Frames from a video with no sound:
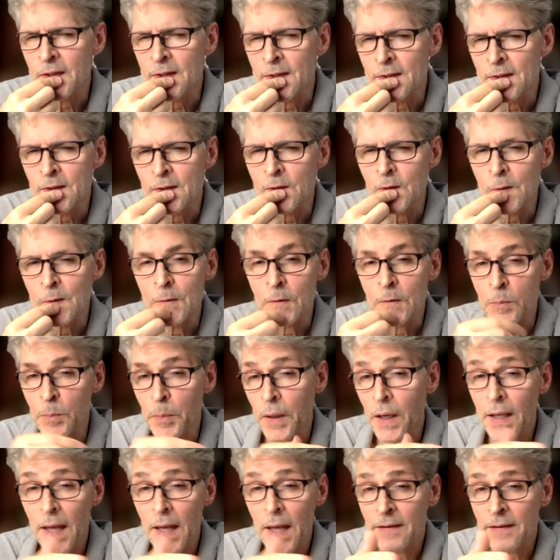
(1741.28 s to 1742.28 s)
of the students.
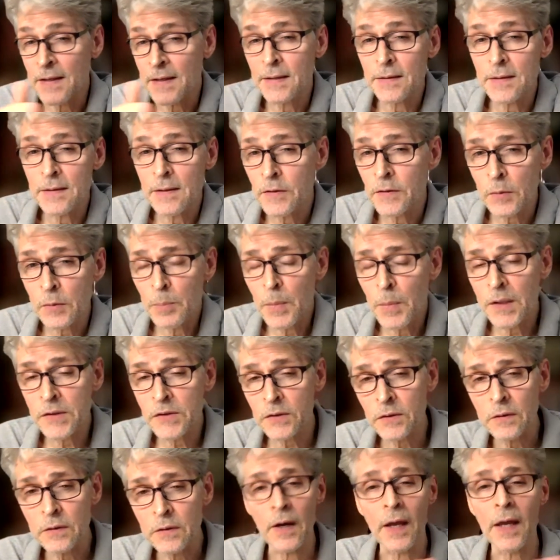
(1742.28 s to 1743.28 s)
At the end of the
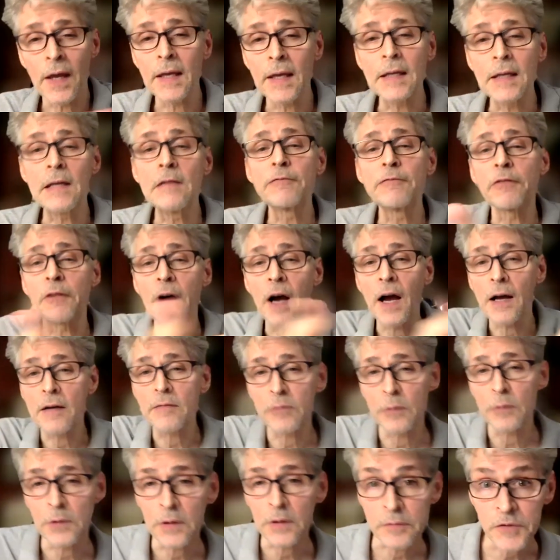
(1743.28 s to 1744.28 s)
semester,
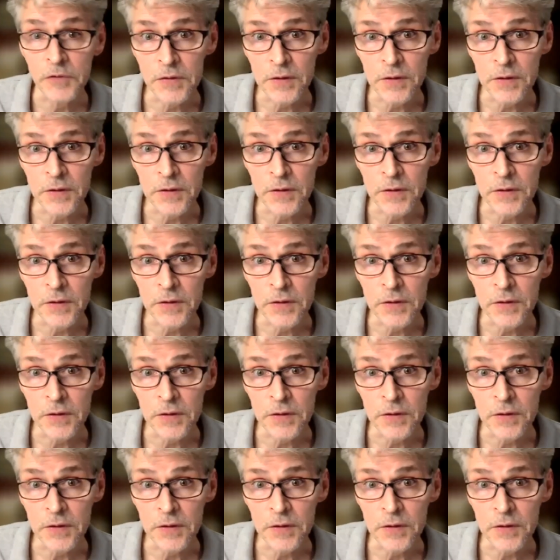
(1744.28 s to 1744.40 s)
85% will